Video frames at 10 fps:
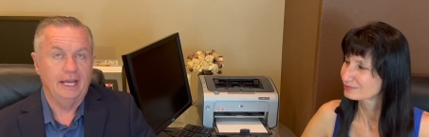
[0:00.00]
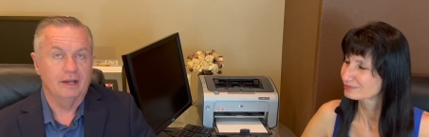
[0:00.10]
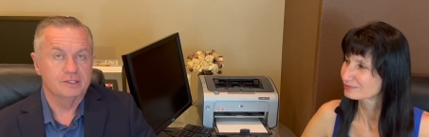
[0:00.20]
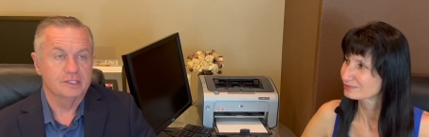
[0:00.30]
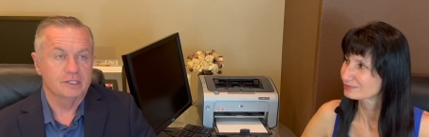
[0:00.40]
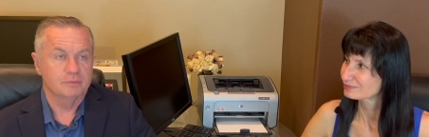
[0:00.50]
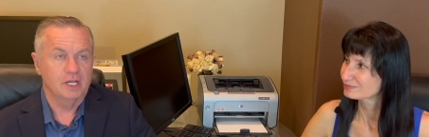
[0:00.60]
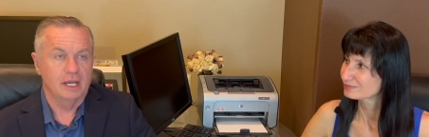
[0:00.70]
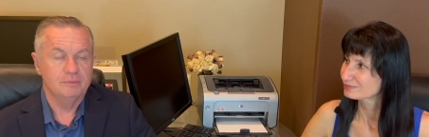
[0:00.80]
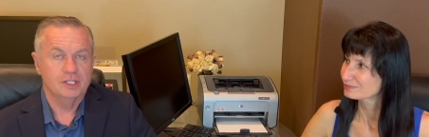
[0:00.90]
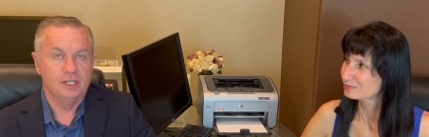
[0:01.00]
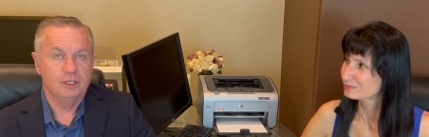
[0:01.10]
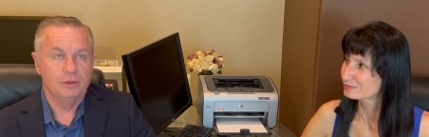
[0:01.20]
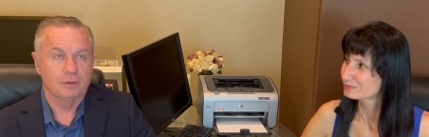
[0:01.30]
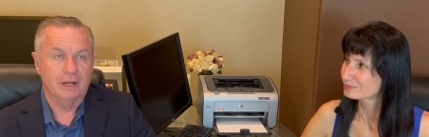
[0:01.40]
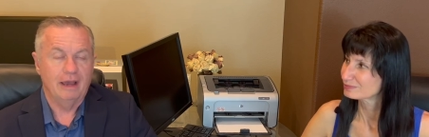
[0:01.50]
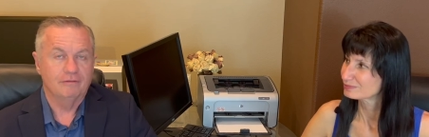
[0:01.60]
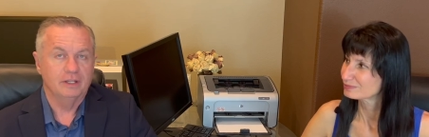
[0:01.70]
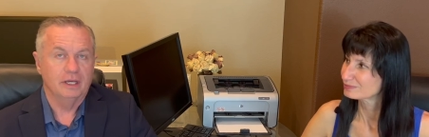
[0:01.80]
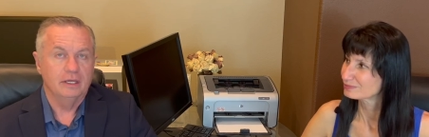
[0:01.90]
Speaker 1: houses sometimes, and you either have
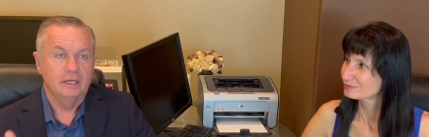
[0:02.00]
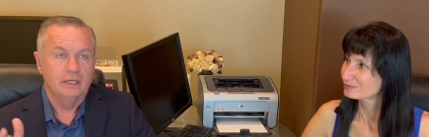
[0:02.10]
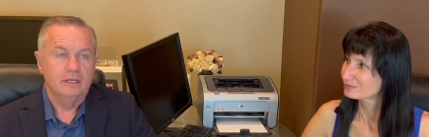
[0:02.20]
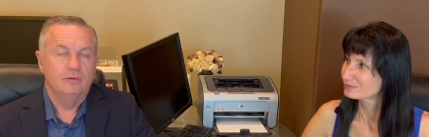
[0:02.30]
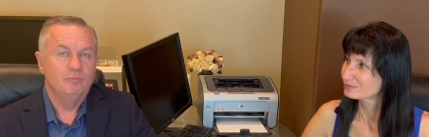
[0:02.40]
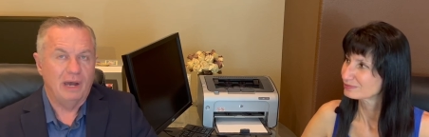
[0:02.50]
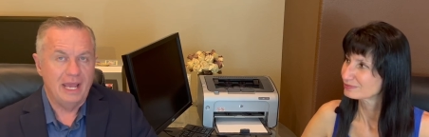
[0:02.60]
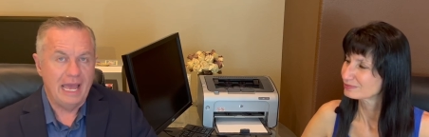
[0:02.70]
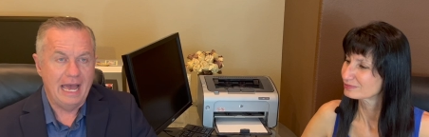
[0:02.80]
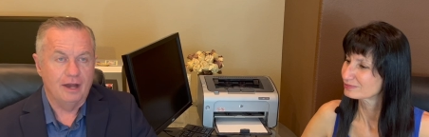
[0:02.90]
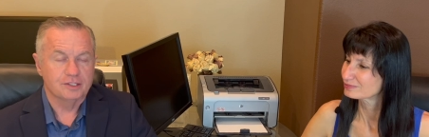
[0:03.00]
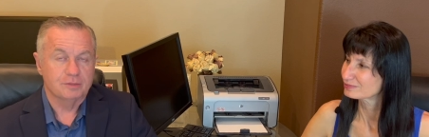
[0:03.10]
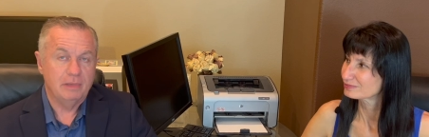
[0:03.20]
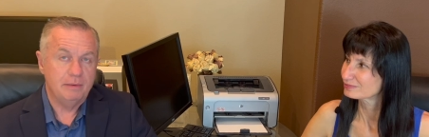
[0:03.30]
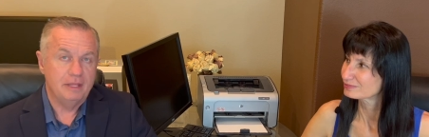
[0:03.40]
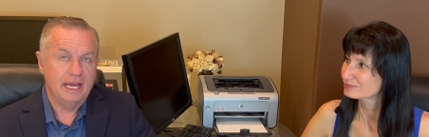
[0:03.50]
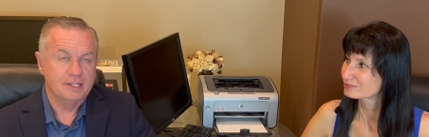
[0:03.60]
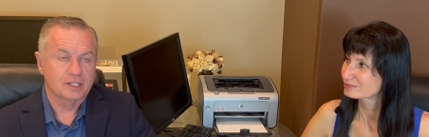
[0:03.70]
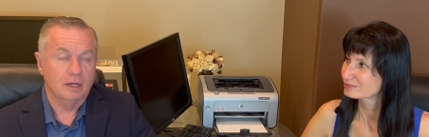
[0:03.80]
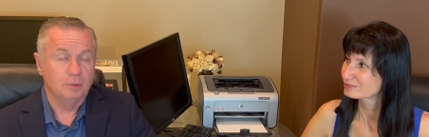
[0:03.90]
to buy a house maybe that
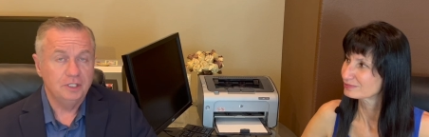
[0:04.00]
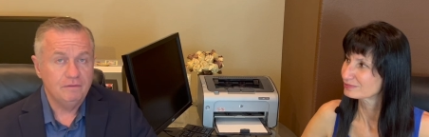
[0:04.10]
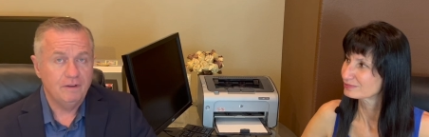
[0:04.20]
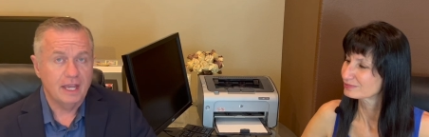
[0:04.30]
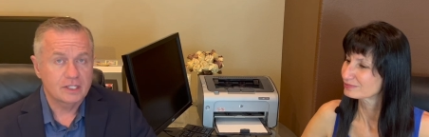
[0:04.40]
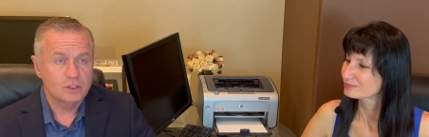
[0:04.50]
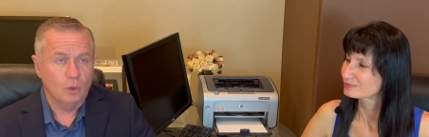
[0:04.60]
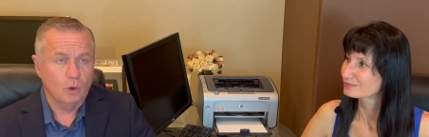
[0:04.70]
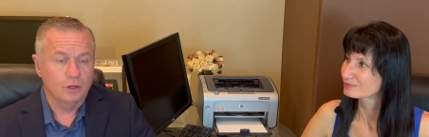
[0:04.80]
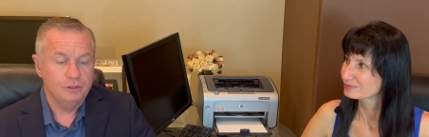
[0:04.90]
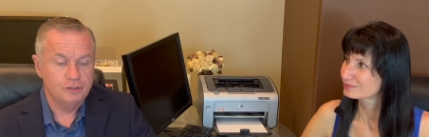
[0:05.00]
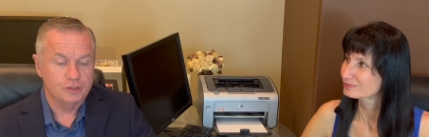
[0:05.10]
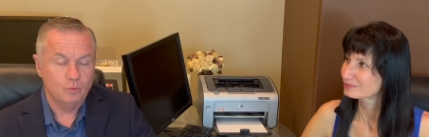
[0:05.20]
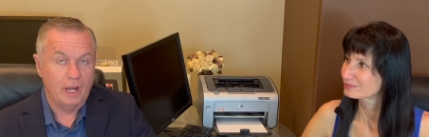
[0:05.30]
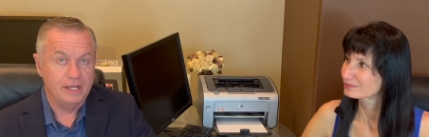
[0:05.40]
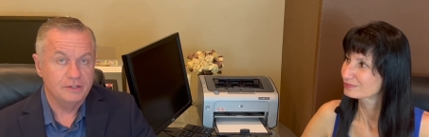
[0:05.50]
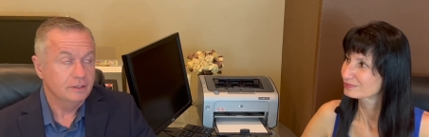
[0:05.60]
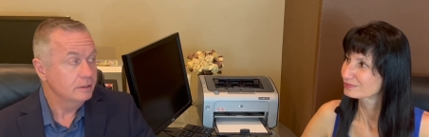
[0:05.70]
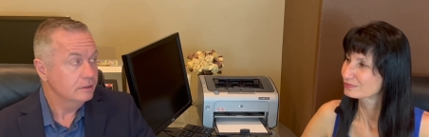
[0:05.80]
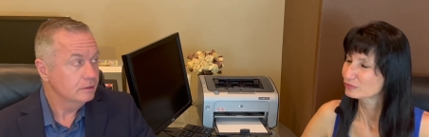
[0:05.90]
has a couple defects or you just wait.
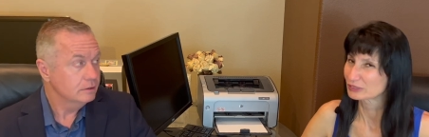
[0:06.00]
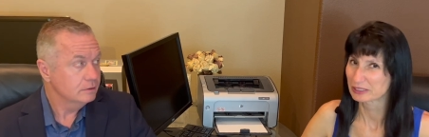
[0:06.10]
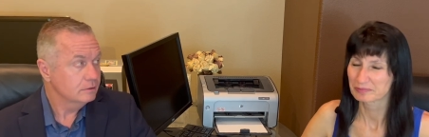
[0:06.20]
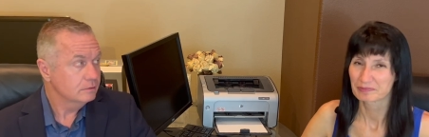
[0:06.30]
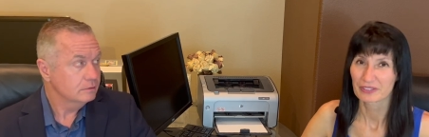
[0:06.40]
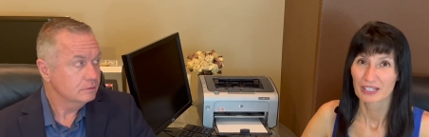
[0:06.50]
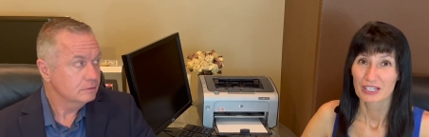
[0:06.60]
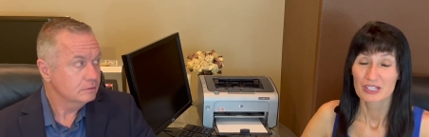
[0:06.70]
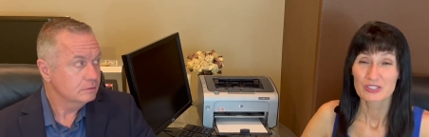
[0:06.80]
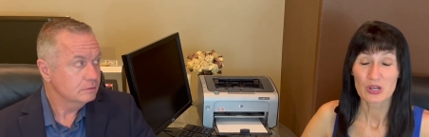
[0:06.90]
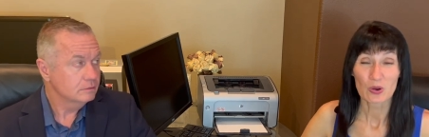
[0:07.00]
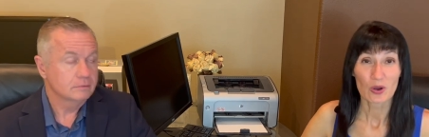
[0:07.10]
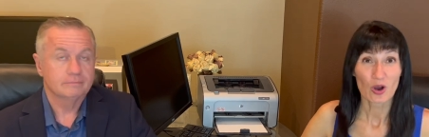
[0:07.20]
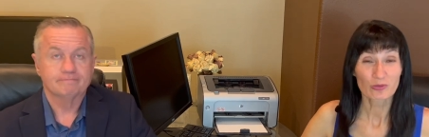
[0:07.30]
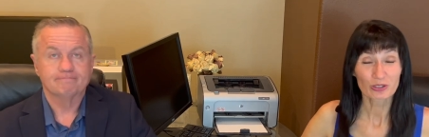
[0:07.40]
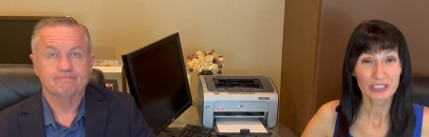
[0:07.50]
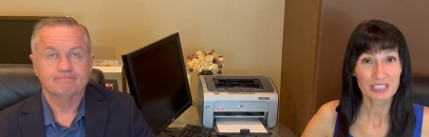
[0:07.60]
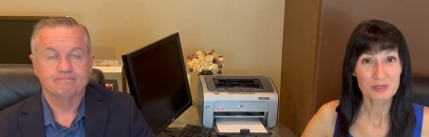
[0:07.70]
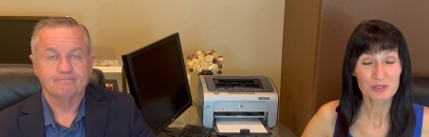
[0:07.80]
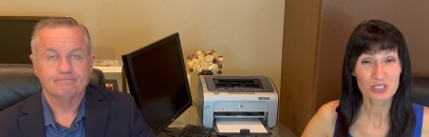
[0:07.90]
Speaker 2: Right. So, hopefully,
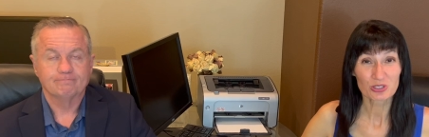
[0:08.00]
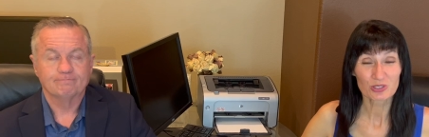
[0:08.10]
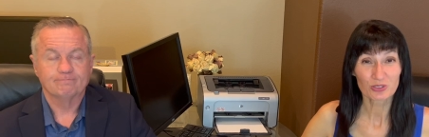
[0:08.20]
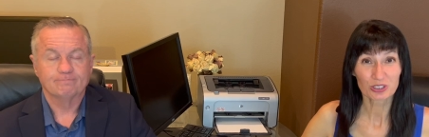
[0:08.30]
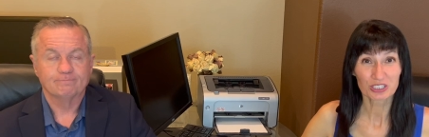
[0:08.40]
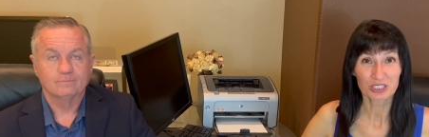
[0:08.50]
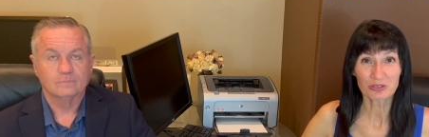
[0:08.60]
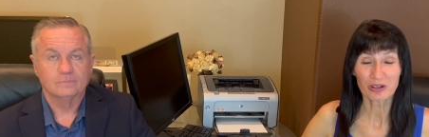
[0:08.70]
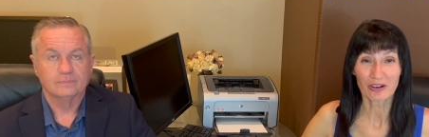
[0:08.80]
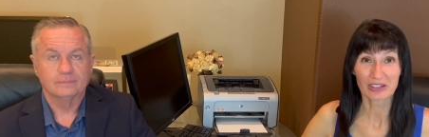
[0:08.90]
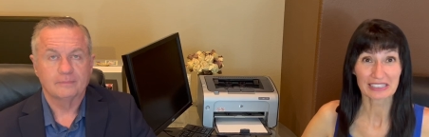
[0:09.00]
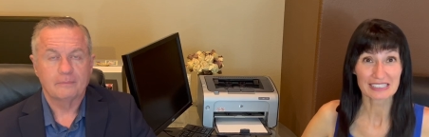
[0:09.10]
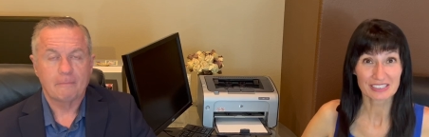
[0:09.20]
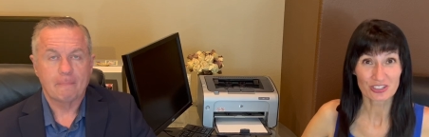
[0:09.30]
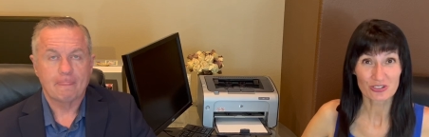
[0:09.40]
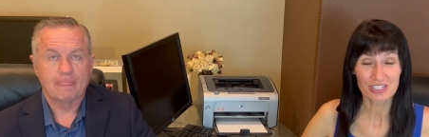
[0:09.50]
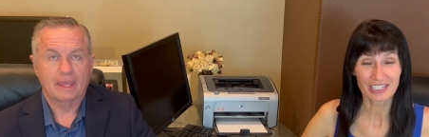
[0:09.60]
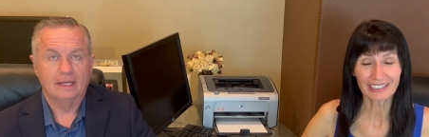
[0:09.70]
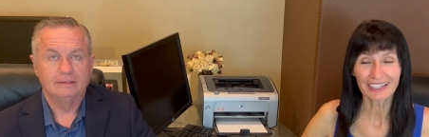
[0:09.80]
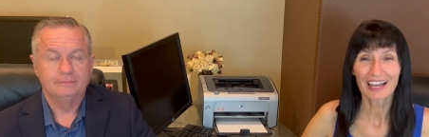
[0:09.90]
this was useful to you or at least
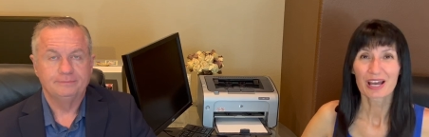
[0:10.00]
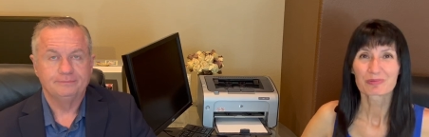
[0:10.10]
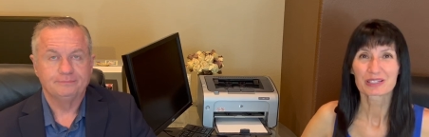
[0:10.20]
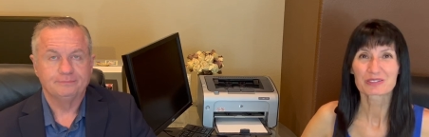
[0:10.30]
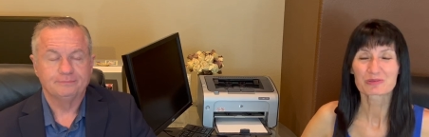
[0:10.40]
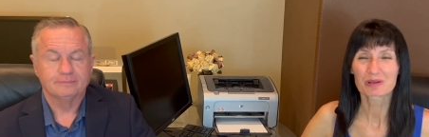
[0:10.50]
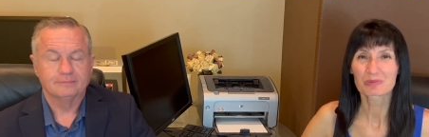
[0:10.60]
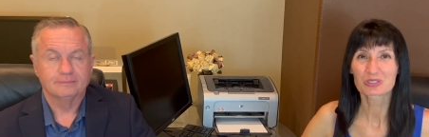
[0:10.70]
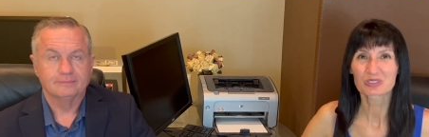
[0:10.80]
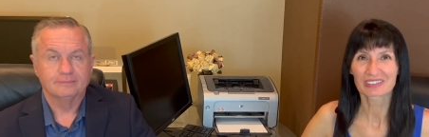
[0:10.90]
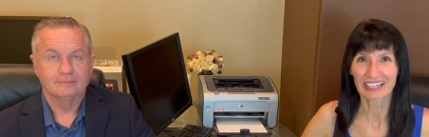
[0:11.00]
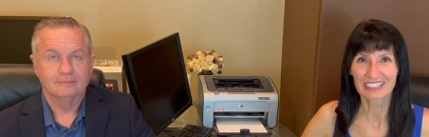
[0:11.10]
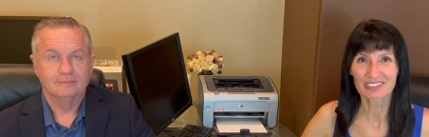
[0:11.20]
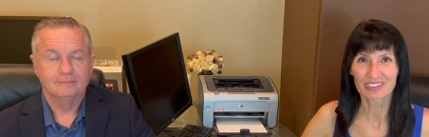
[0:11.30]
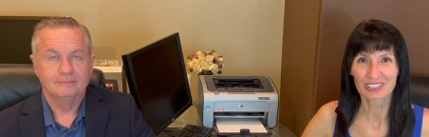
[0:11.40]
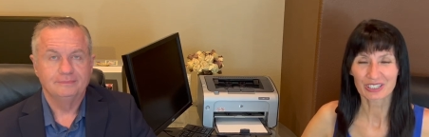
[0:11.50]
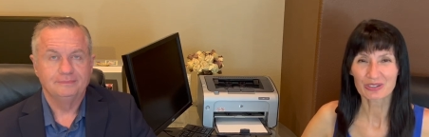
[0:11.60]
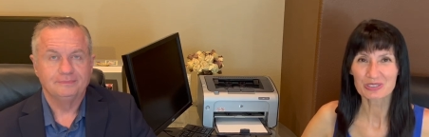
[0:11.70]
interesting. Please remember to like the video,